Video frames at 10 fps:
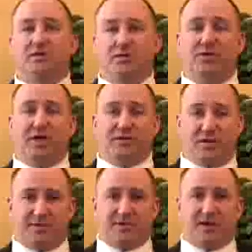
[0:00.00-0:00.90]
do not
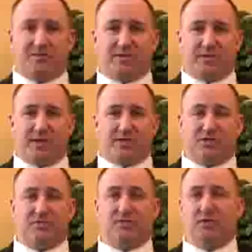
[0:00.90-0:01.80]
sign the
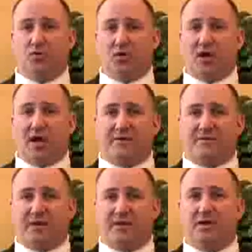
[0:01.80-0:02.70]
documentation until you're
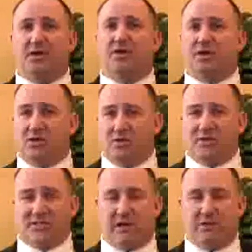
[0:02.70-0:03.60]
confident you know
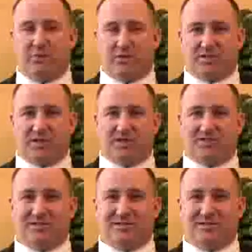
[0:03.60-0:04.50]
exactly what it says.